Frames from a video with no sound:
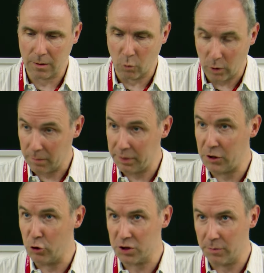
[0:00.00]
will be
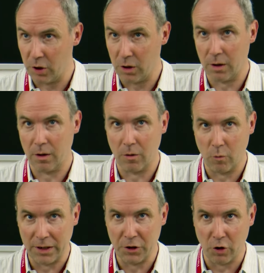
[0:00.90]
usable
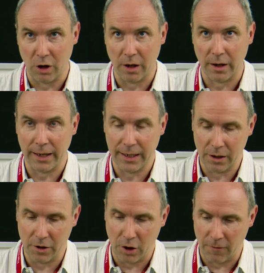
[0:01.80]
when you are in
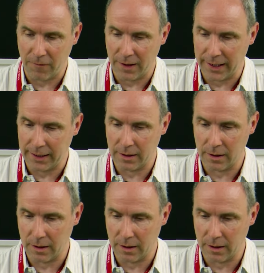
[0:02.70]
an offline